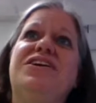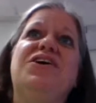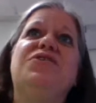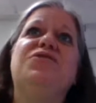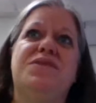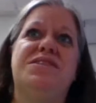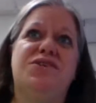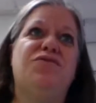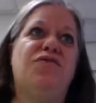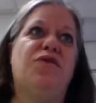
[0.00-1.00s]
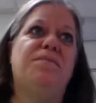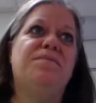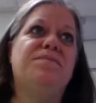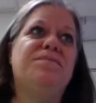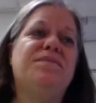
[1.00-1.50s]
all he owned was the
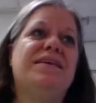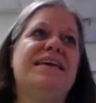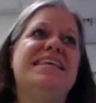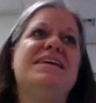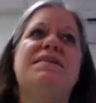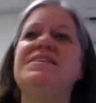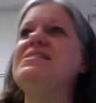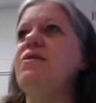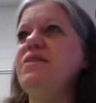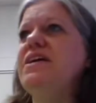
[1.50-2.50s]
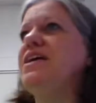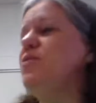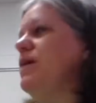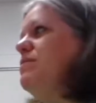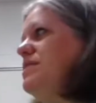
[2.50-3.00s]
uniform. And think about it, this is how he could get
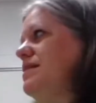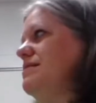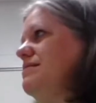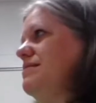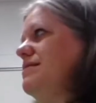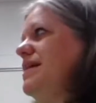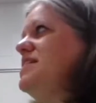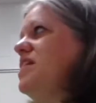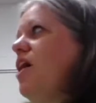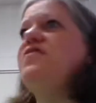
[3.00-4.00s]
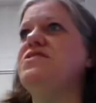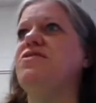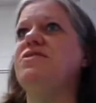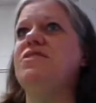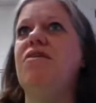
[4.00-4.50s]
away with it. He's an
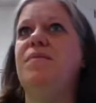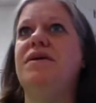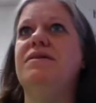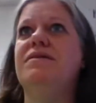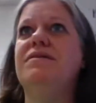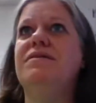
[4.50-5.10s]
officer in the army.